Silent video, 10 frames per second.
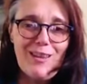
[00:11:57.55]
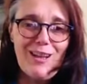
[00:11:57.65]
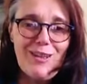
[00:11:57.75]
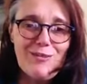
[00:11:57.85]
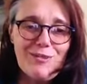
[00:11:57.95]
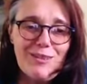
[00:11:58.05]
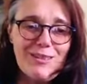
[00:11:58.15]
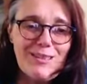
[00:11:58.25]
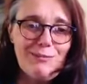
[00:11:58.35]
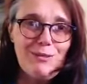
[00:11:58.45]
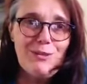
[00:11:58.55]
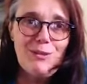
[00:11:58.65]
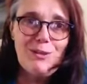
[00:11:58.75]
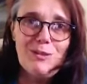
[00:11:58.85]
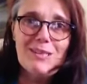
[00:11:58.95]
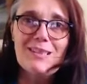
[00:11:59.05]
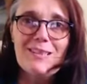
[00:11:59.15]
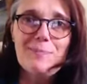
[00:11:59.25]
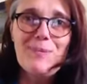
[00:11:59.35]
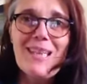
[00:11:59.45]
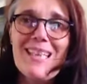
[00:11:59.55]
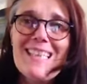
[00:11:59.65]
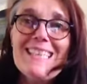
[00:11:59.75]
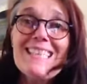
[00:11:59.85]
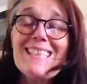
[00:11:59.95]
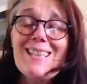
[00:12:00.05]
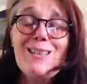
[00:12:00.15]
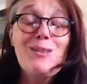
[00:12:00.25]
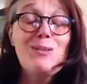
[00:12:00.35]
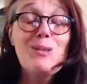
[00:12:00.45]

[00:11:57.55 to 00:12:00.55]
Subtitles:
hopefully it's given you a new insight. Sending you